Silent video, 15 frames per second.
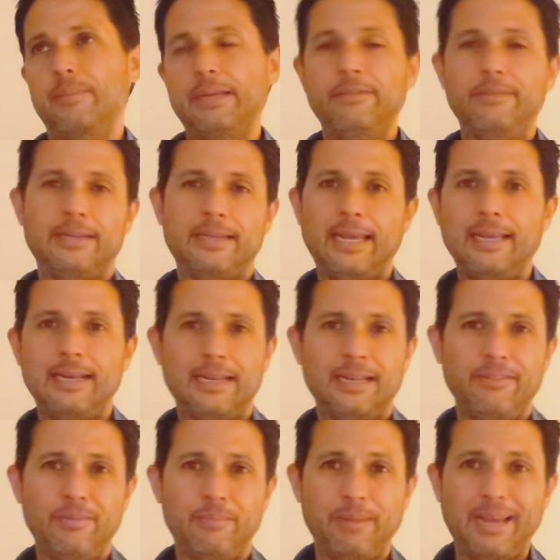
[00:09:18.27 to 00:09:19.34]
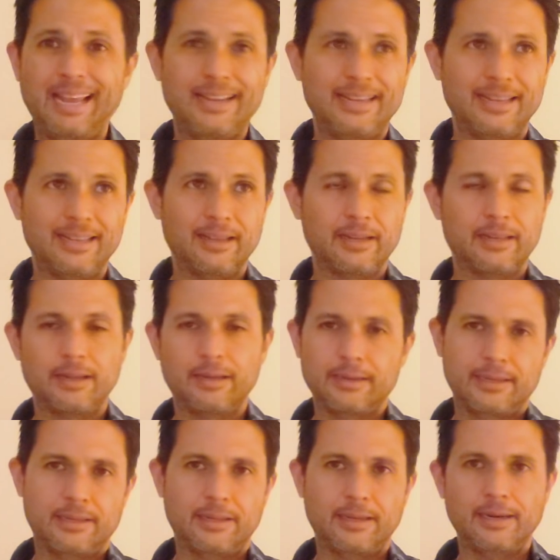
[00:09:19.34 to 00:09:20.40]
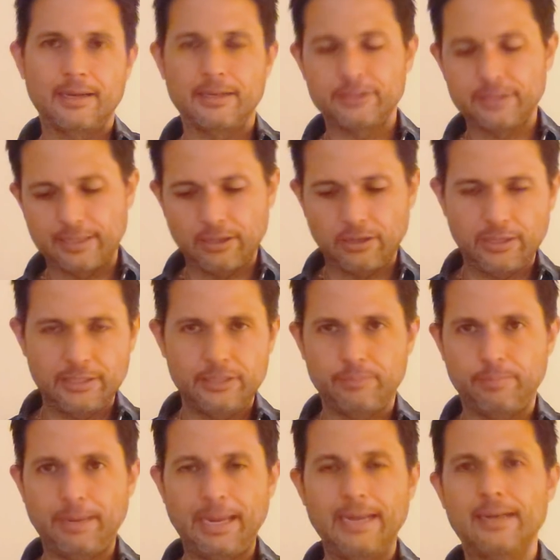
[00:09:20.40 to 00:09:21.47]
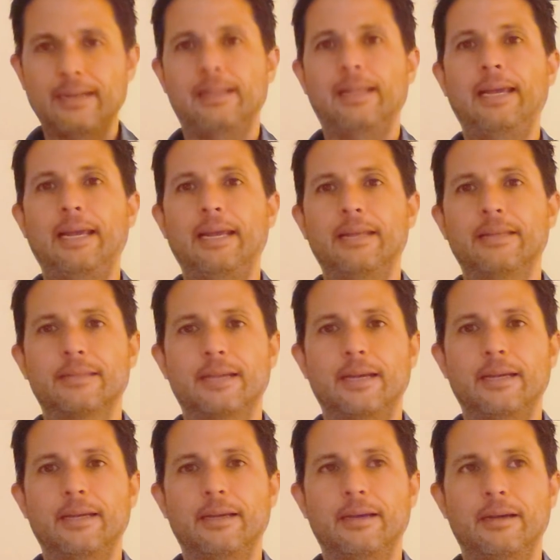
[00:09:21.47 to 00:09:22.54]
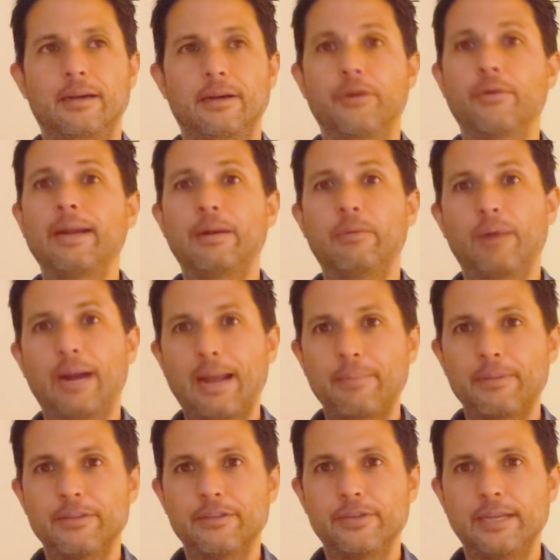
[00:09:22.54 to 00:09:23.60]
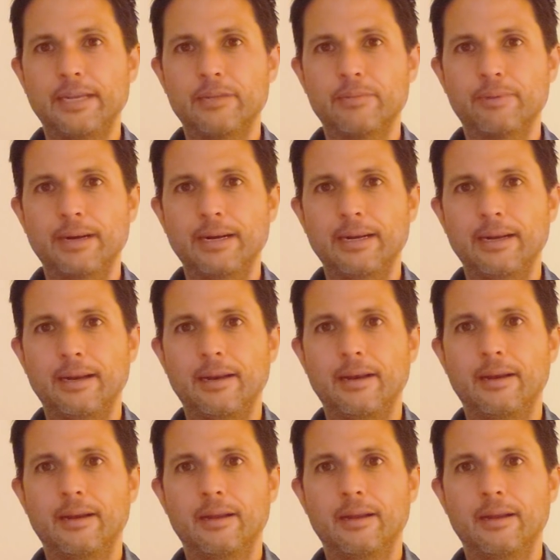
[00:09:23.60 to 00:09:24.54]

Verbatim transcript: Even dating, even banging. Like, I got a lot of guys like, oh, I just bang and clang. It's like, great. What happens if she gets pregnant?